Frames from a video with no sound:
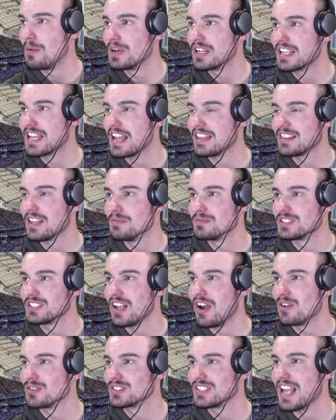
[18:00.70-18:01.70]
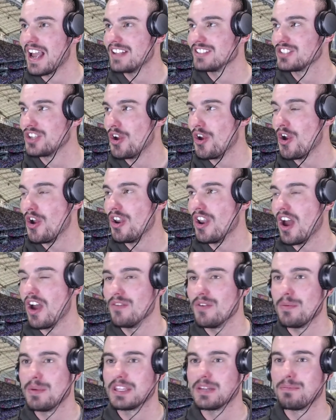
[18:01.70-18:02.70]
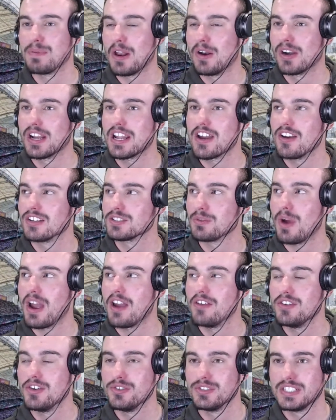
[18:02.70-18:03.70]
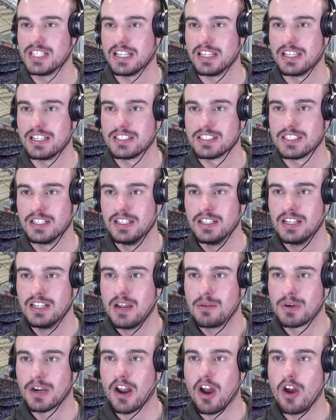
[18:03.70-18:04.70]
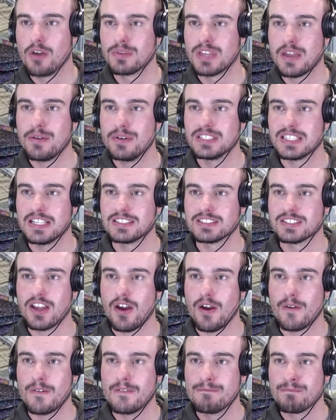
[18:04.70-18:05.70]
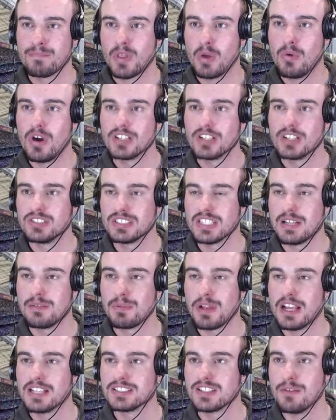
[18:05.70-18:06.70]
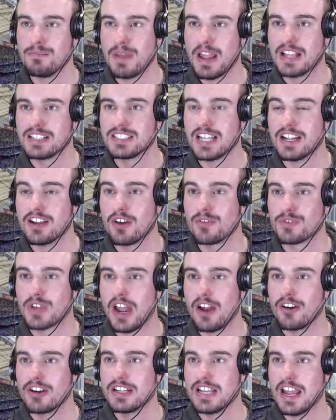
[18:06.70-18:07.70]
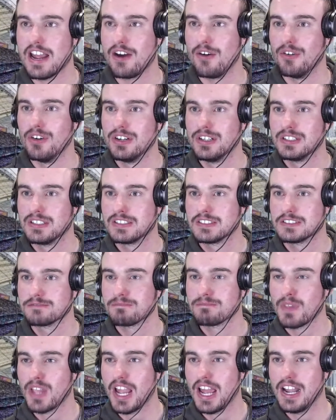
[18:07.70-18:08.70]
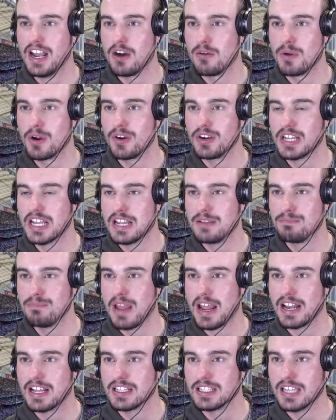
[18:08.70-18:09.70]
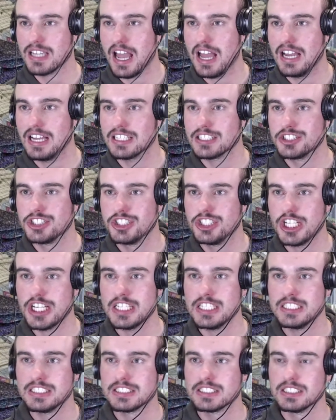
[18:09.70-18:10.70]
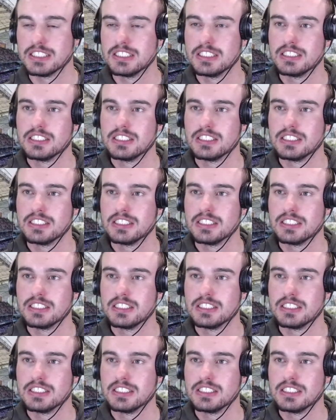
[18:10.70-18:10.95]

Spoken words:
to get themselves that turnover, but the penalty goes the way of New Zealand. Bring it home, Kiwis, let's go. Why is New Zealand playing so bad? Take off Curry now. And elbow on head batting G's.